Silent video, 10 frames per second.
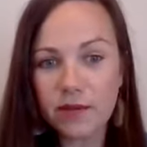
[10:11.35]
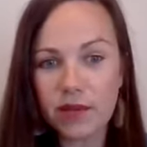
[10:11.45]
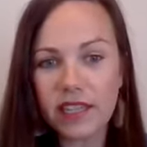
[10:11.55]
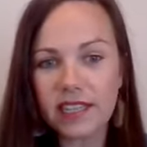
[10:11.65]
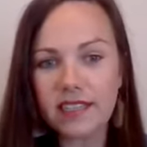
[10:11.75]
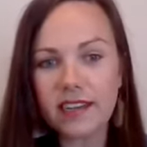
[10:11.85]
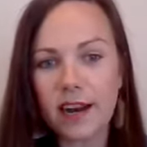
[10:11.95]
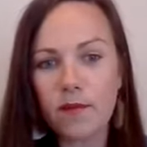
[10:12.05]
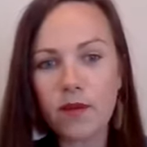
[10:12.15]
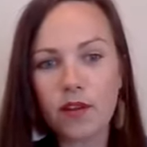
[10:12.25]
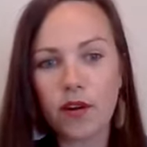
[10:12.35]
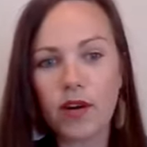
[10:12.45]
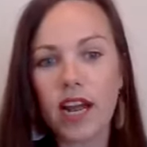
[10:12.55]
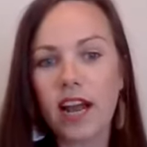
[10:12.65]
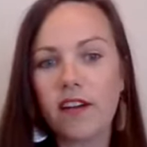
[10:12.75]
but this time they're
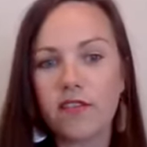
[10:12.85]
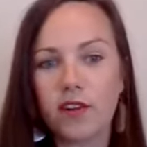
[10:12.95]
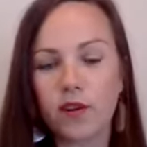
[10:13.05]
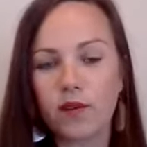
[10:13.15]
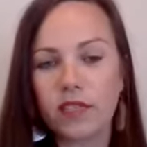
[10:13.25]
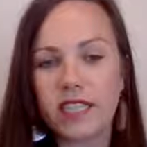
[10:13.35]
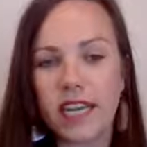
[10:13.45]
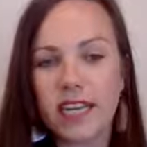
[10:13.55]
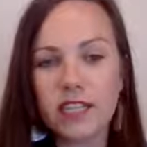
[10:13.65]
going to have their own day.